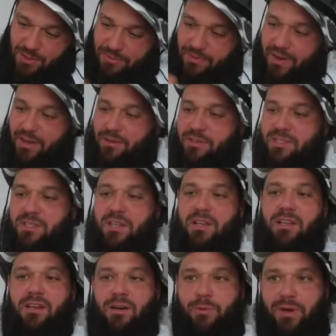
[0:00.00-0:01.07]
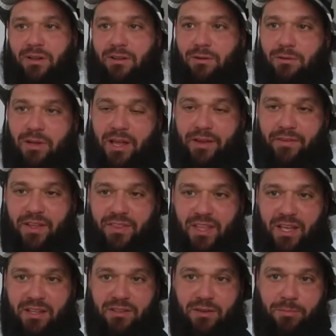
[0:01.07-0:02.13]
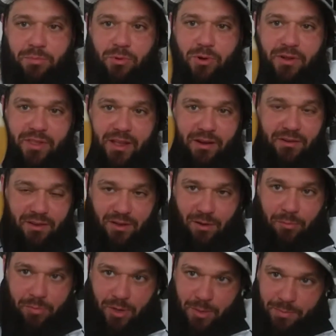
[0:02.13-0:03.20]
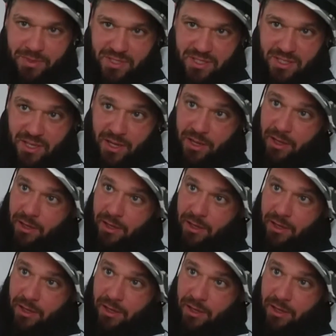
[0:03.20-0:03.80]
Two fingers. I went a little heavy at the end of the pour there on purpose.